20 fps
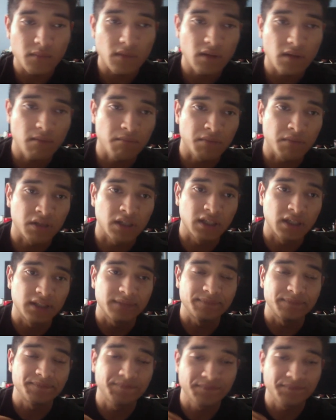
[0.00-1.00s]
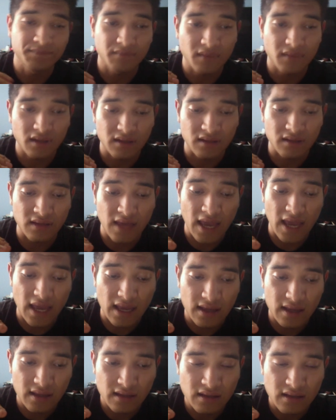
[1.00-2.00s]
But yeah.
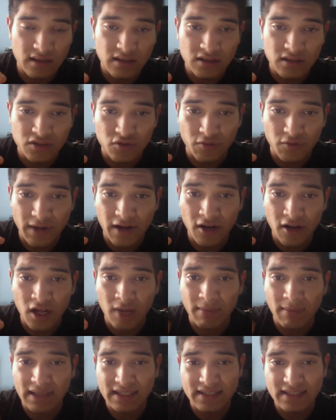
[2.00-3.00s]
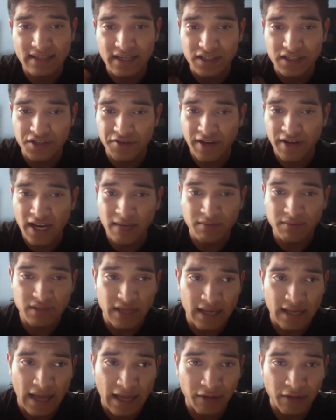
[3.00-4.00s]
So right now I'm at 6 grams,
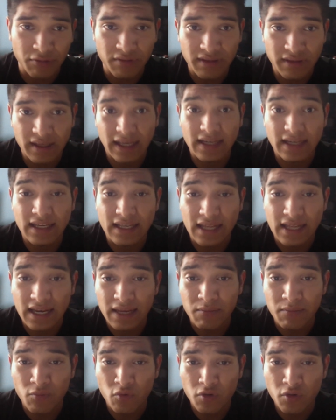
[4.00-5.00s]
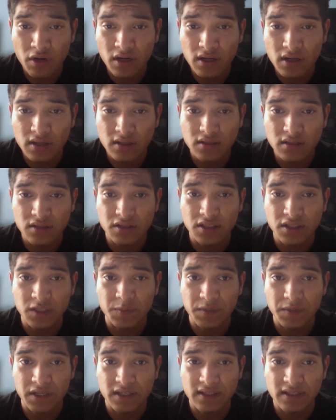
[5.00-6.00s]
and I don't think I need any more, just
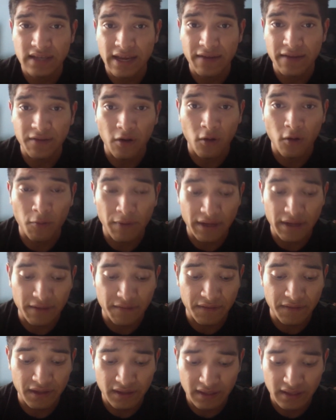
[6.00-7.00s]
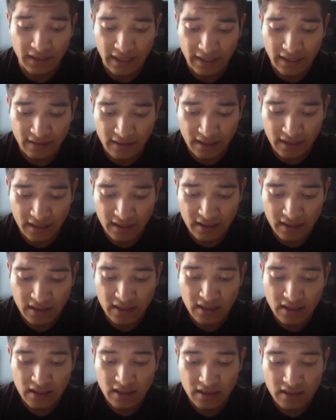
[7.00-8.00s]
because I already feel it like that.
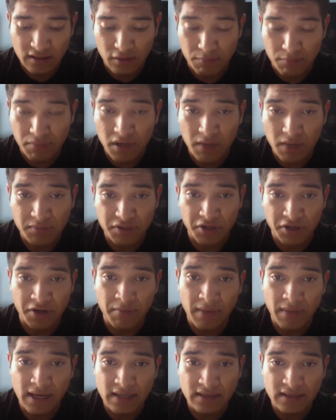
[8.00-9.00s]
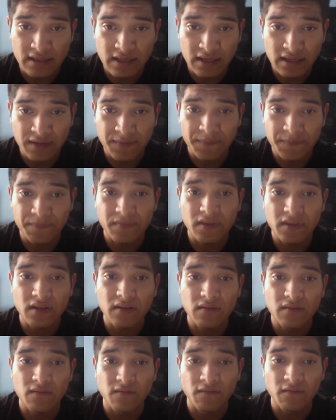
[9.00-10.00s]
The pumps are amazing.
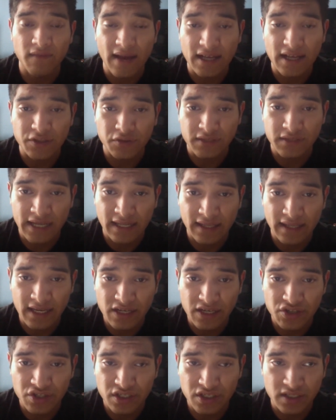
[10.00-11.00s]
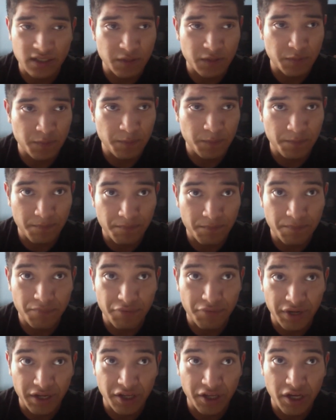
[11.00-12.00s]
Vasodilation is
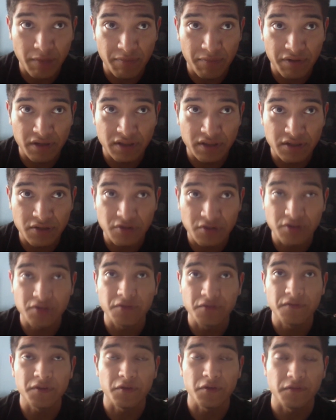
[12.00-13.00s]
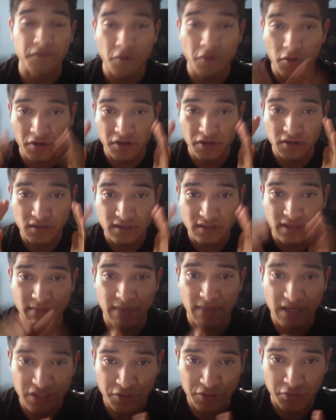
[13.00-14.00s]
pretty up there too. You feel focused. It
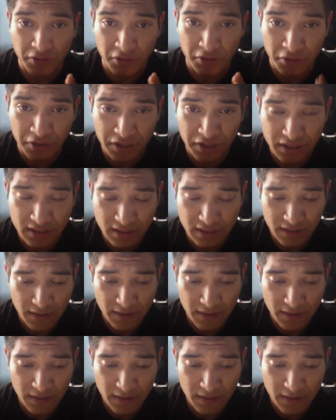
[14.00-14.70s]
makes you alert.